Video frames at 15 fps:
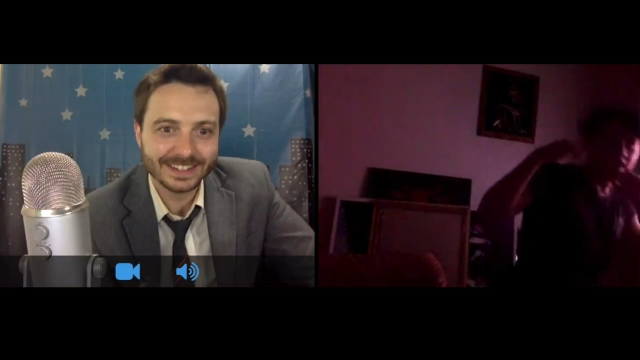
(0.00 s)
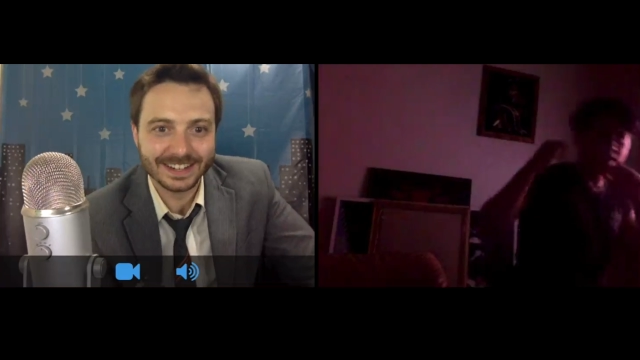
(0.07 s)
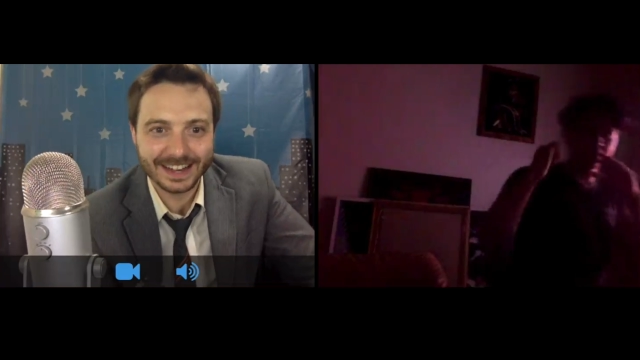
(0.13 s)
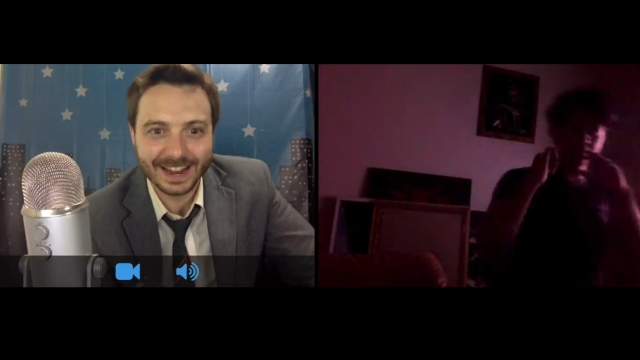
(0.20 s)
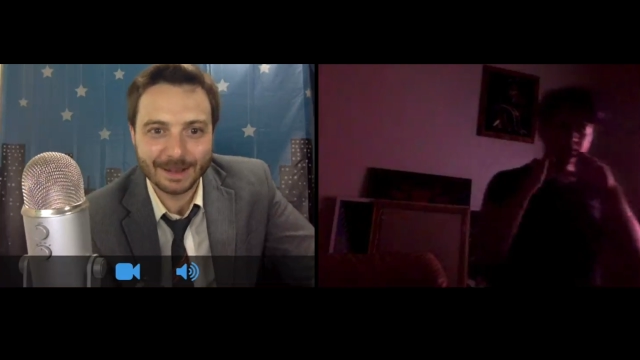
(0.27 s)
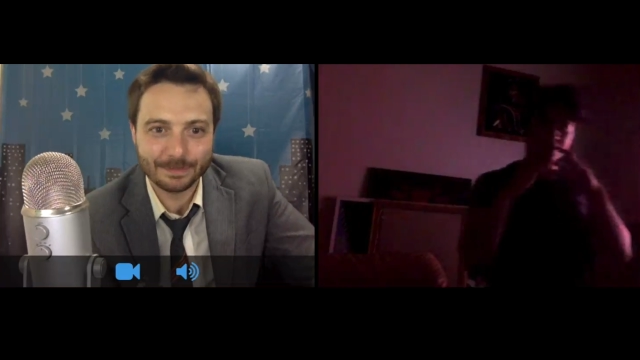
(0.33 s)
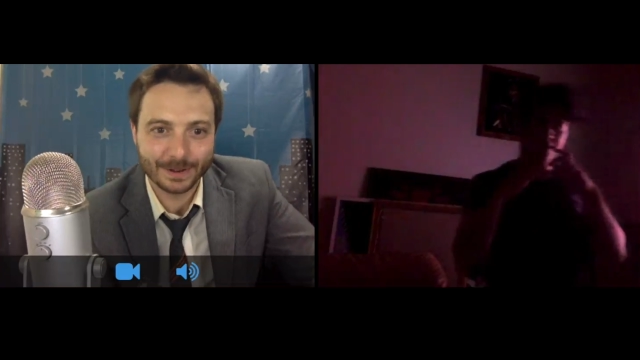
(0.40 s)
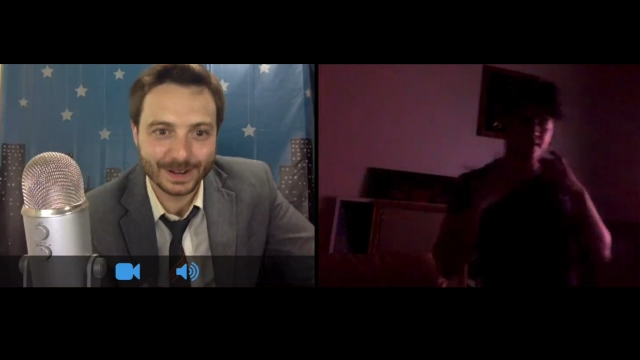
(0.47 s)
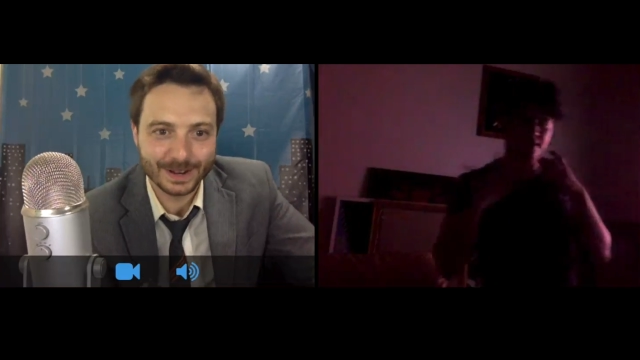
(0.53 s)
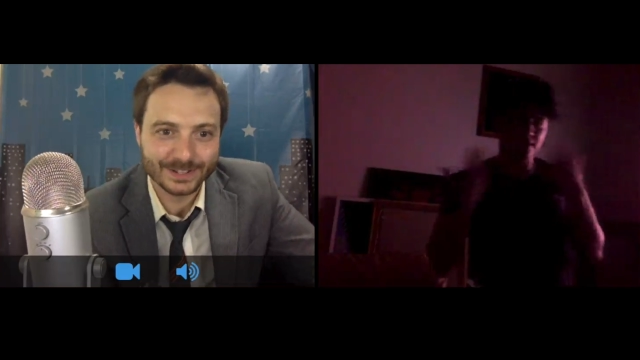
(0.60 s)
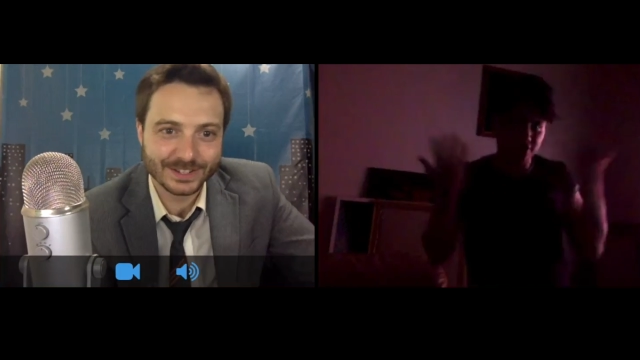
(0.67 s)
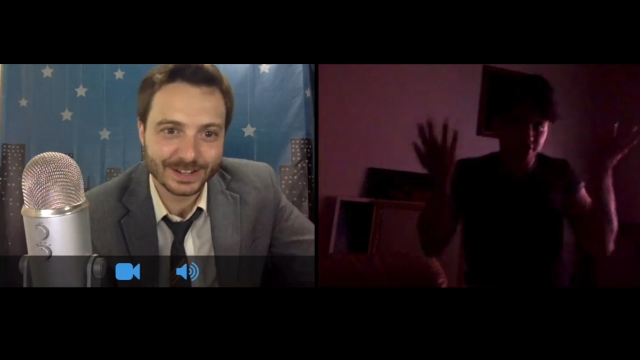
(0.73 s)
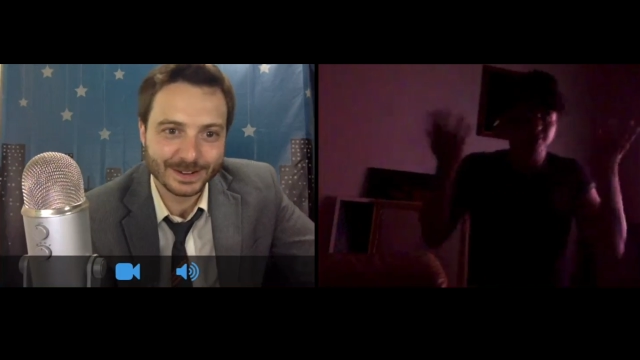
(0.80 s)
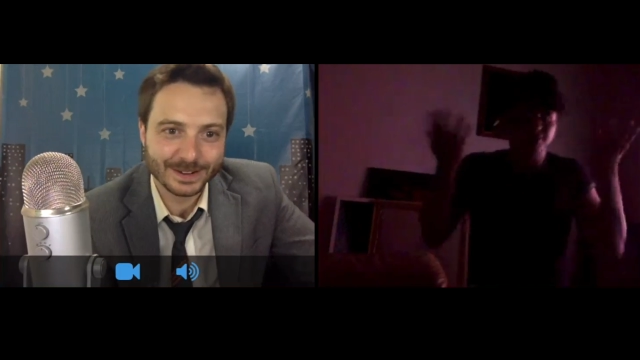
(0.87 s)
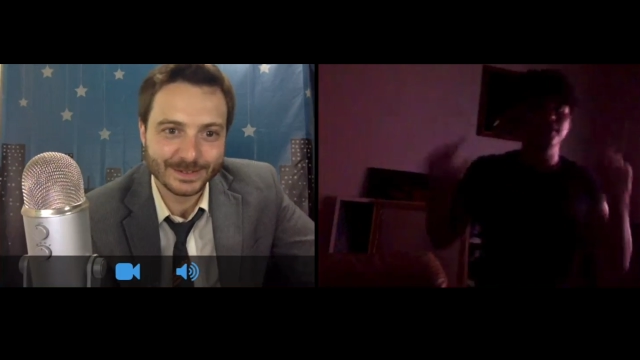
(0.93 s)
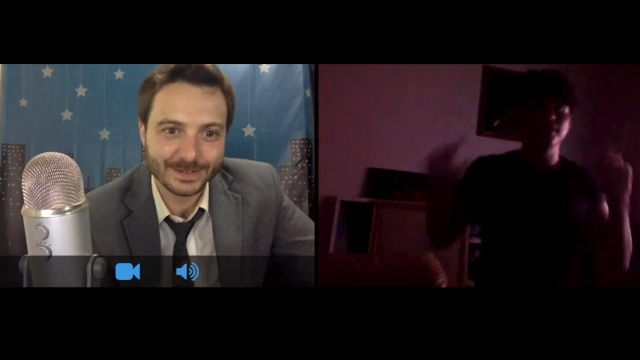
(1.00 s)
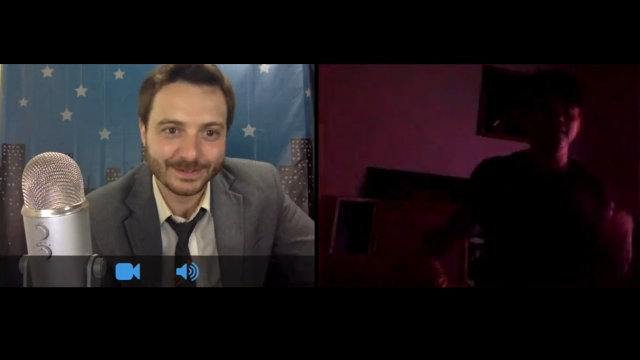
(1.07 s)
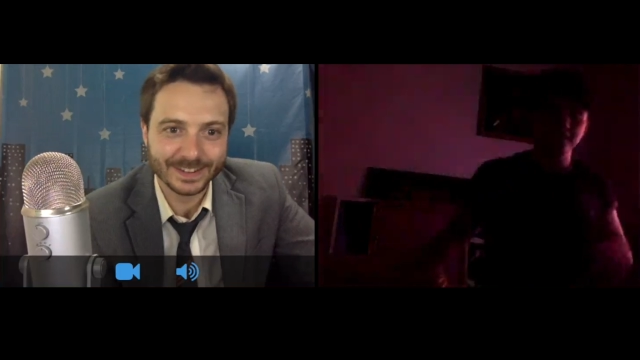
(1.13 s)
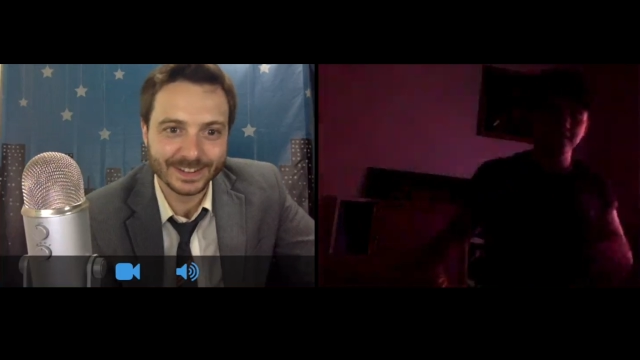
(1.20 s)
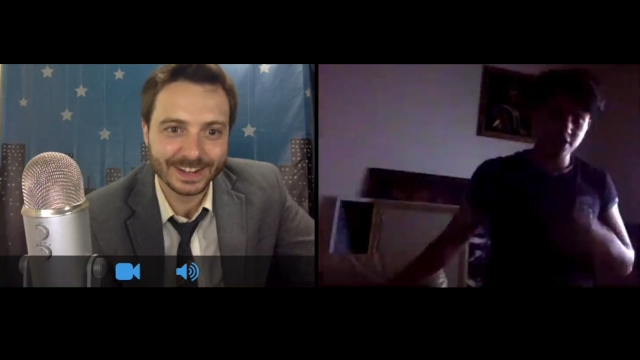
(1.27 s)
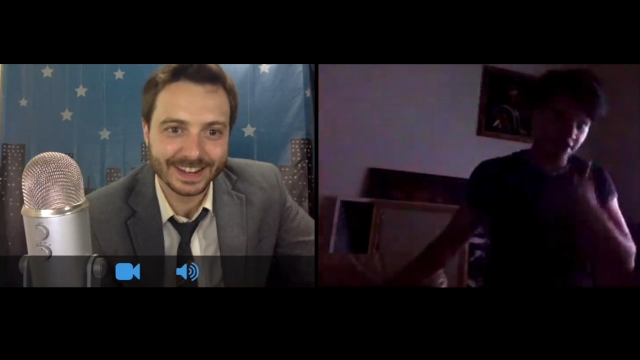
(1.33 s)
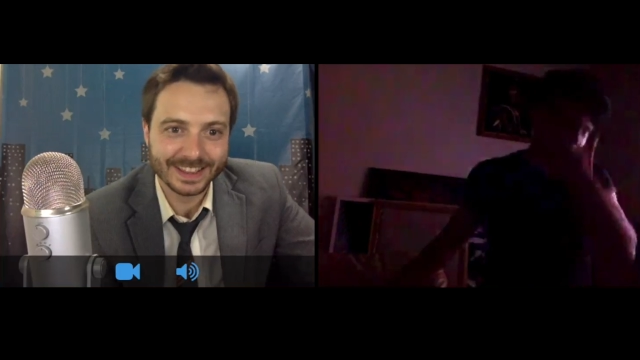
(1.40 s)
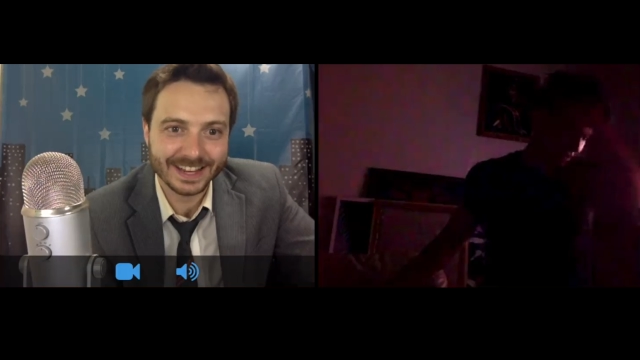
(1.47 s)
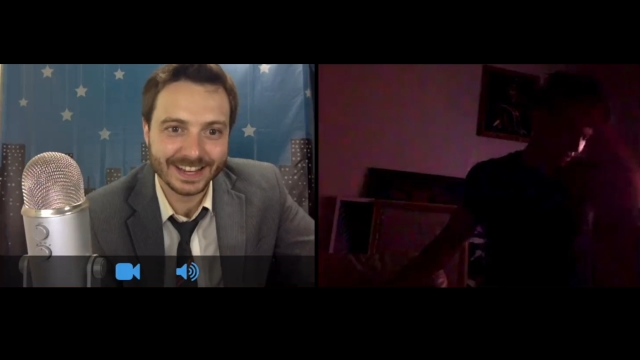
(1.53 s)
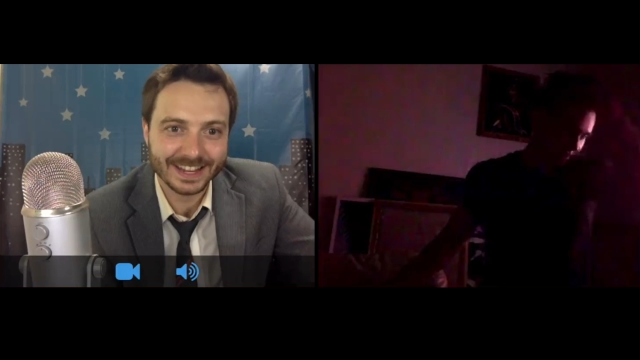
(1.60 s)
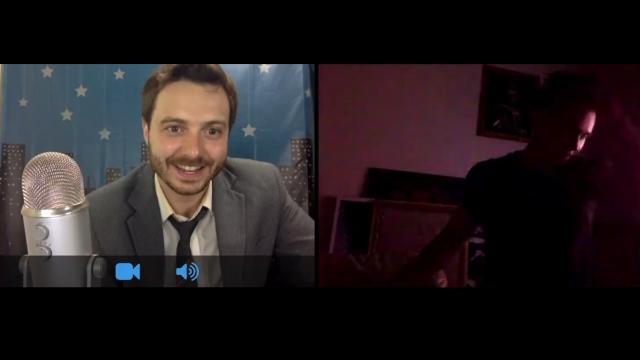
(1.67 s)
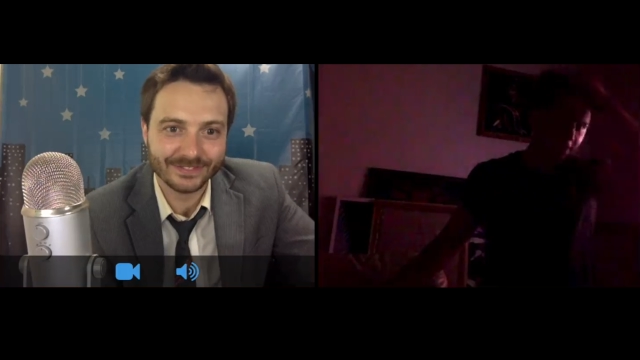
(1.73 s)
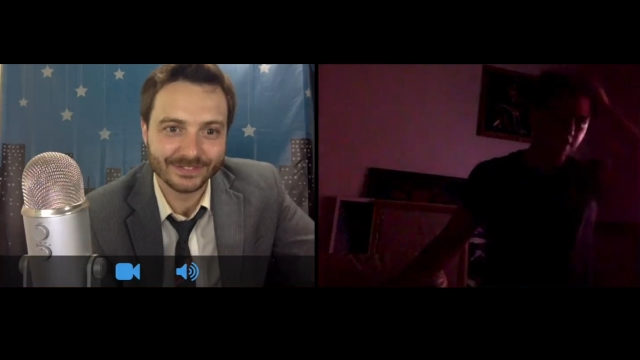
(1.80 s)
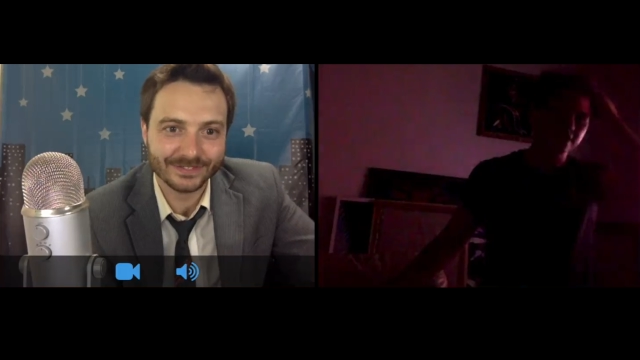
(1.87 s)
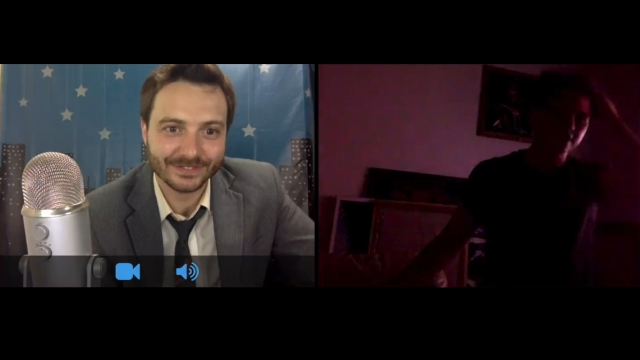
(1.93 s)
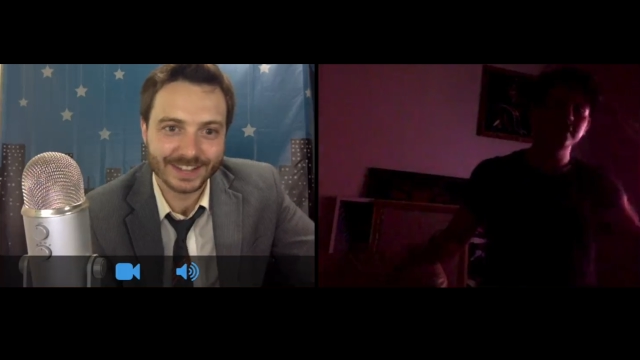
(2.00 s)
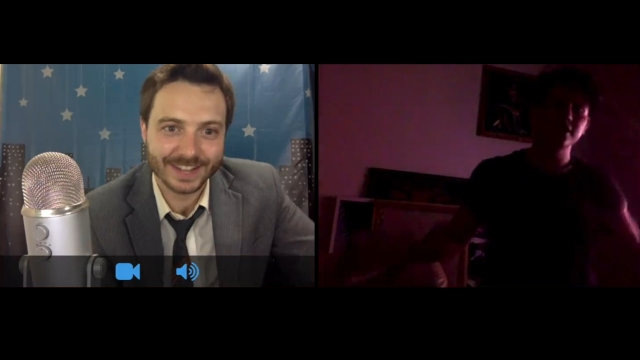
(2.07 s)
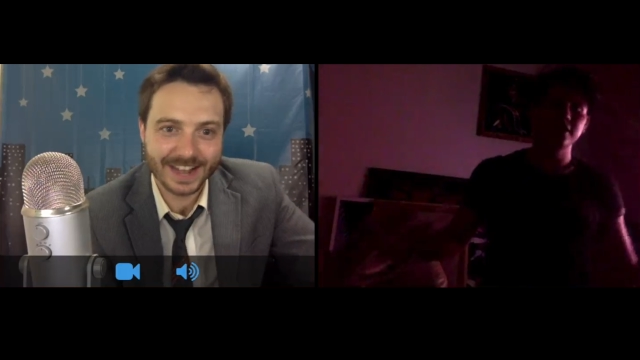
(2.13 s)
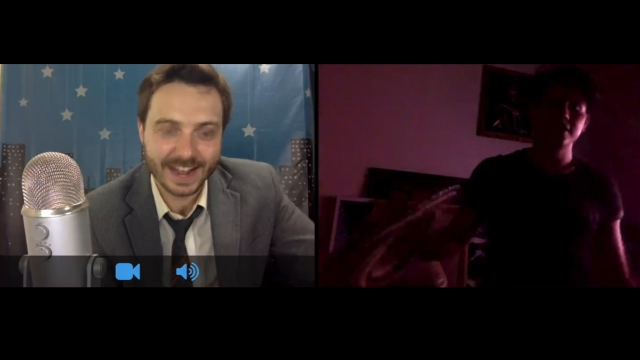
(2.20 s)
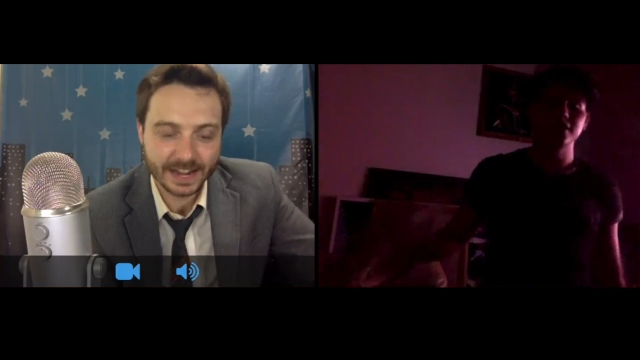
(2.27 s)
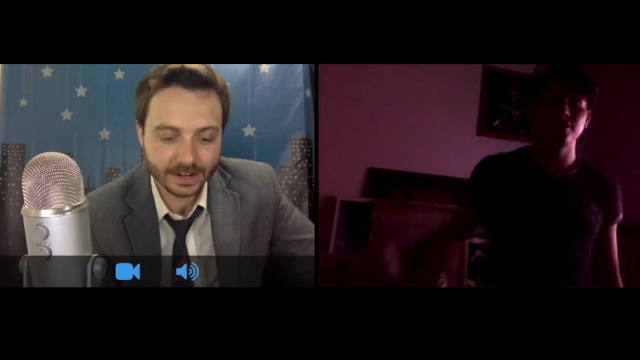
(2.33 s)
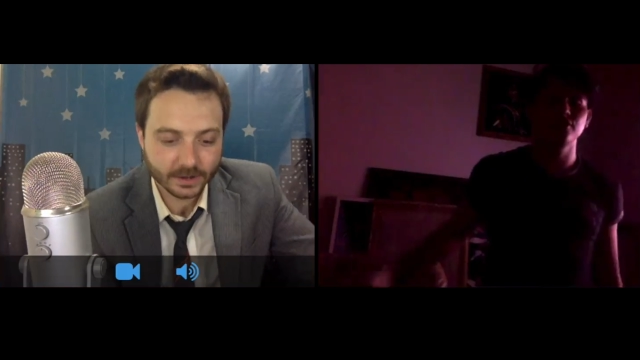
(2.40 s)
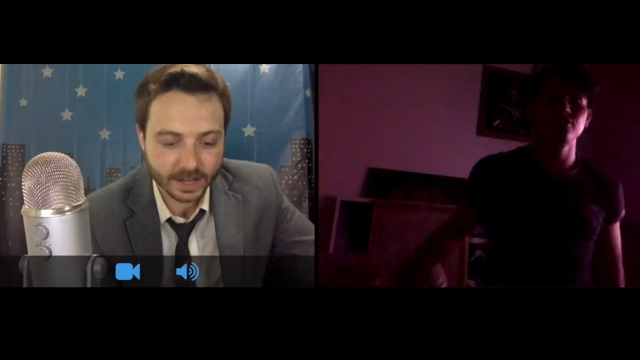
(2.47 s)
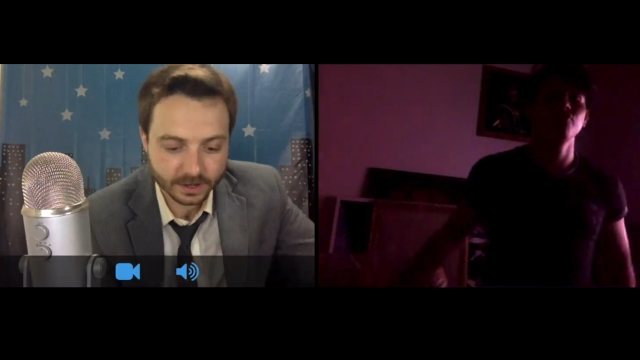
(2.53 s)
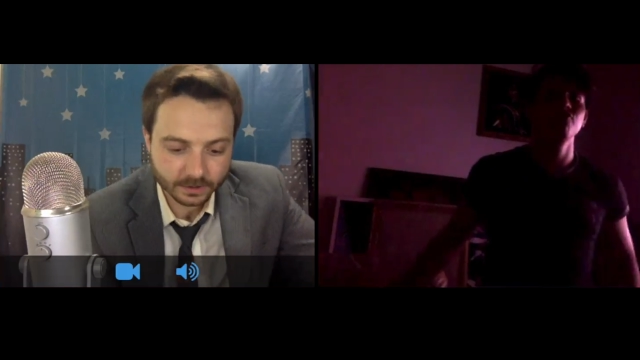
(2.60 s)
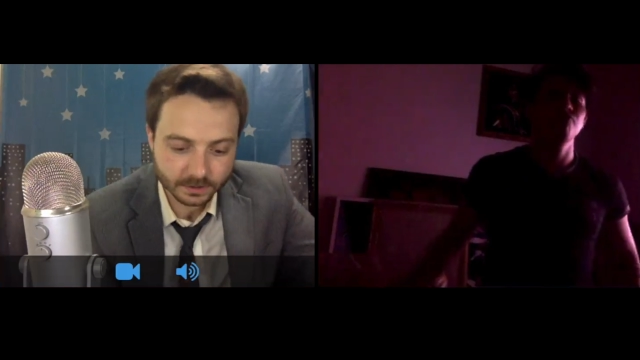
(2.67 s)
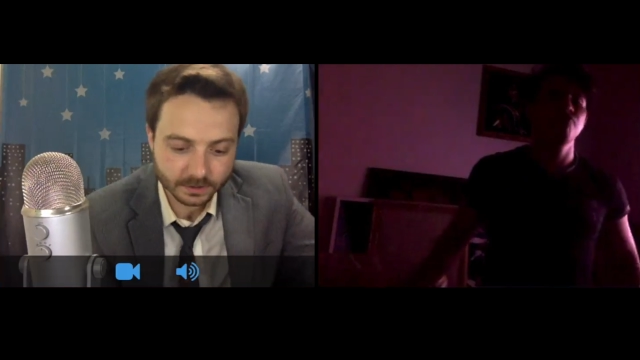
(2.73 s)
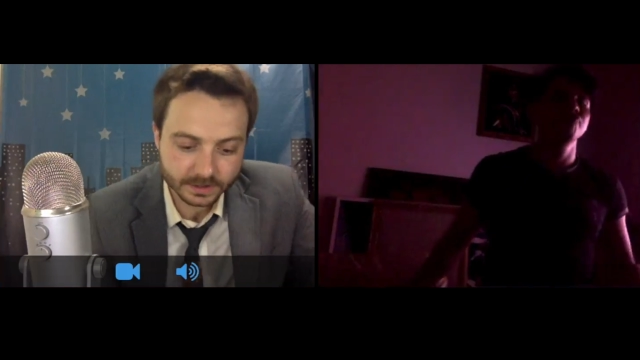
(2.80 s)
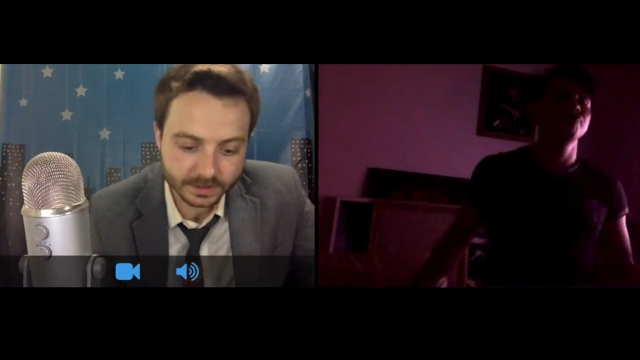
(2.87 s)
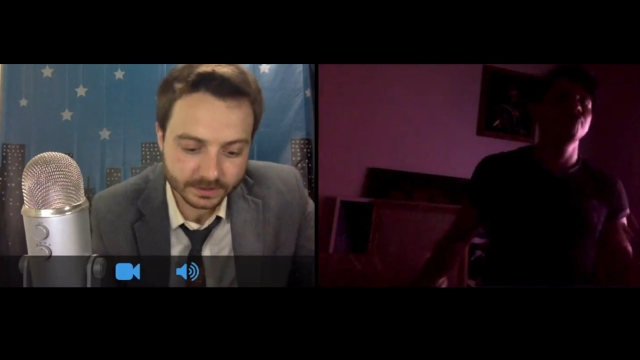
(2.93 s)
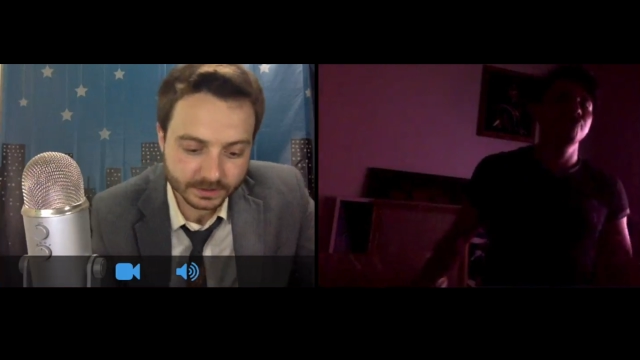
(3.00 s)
And I punched him, and then he died. Okay, cool.